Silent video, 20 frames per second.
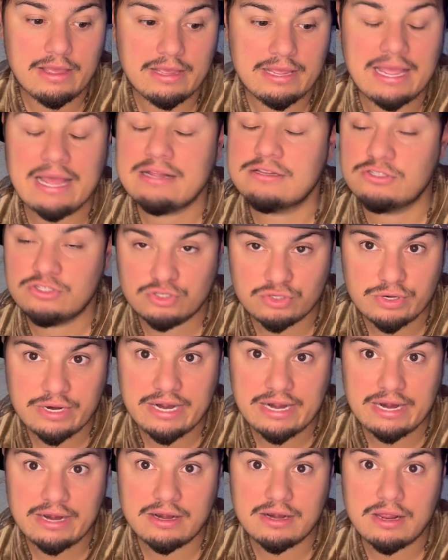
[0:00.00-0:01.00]
gets
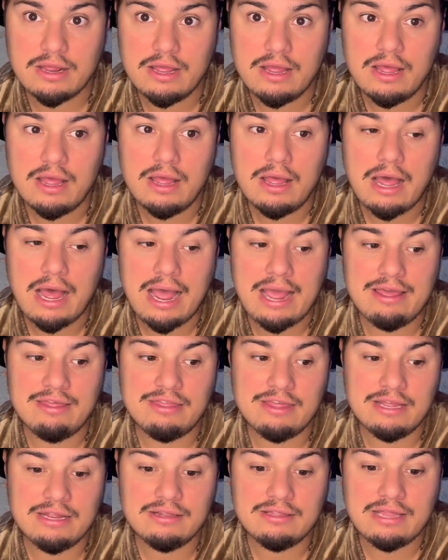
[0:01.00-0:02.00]
treated. I
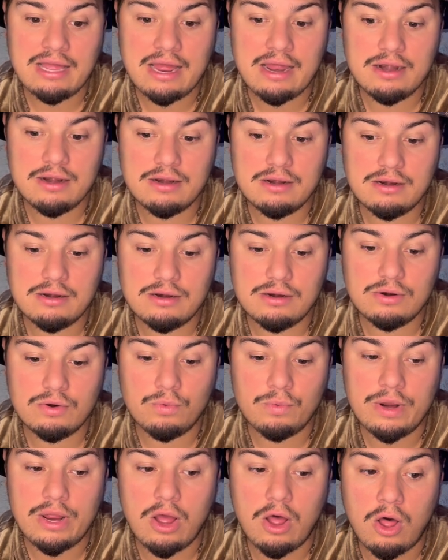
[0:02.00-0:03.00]
think that
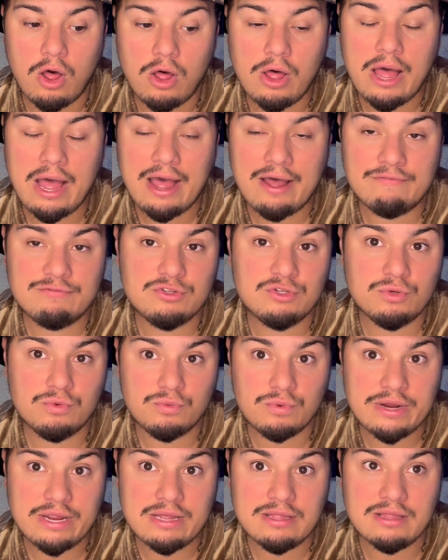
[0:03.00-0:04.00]
we all have to
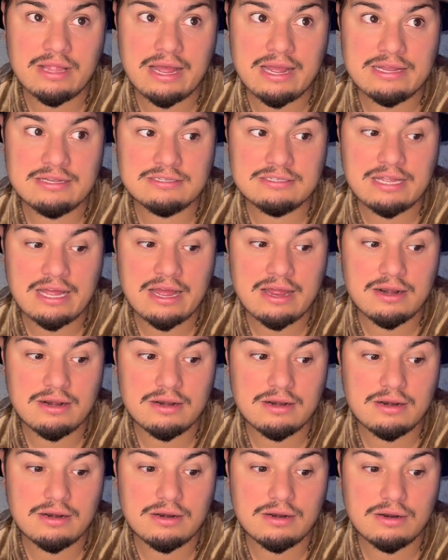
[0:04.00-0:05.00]
realize that
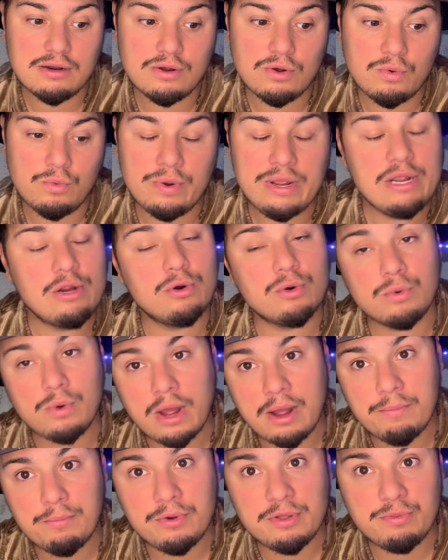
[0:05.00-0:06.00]
we grew
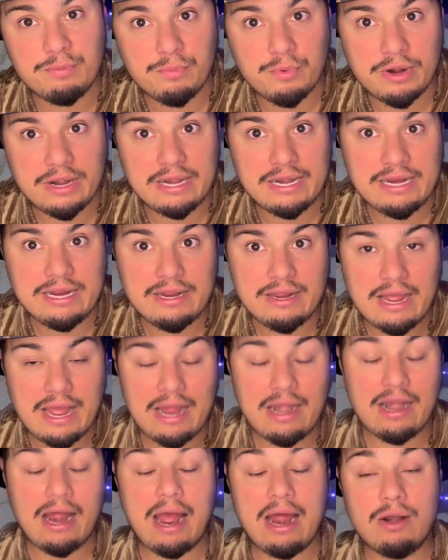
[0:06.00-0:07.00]
up with Britney,
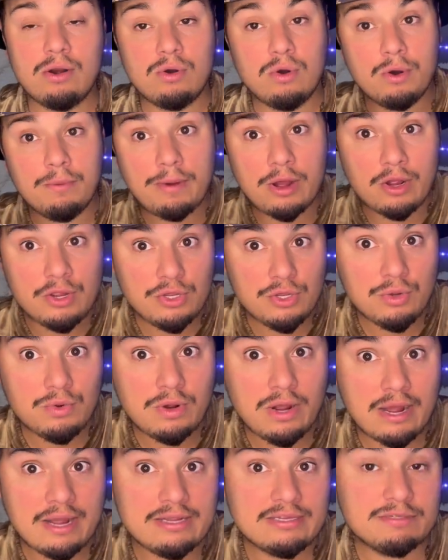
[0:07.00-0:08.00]
and I don't know about you
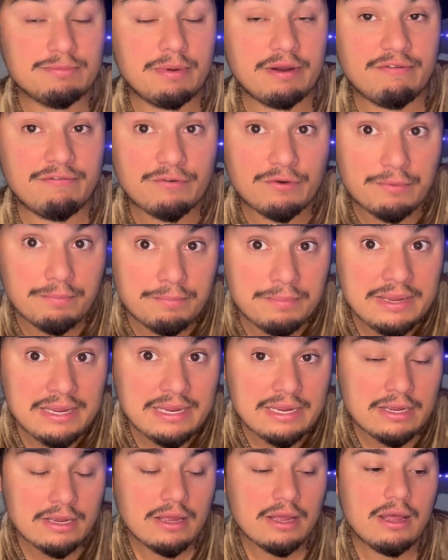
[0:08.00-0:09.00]
guys, but for
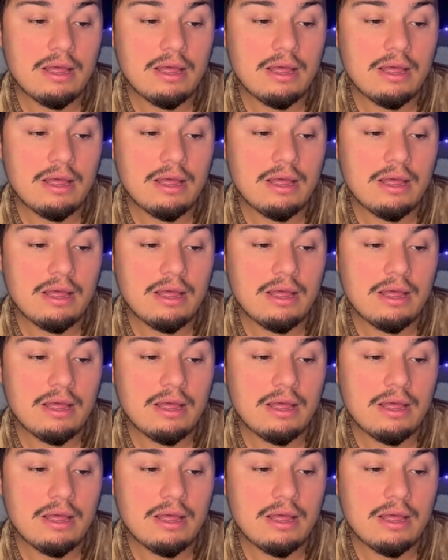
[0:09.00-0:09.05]
me,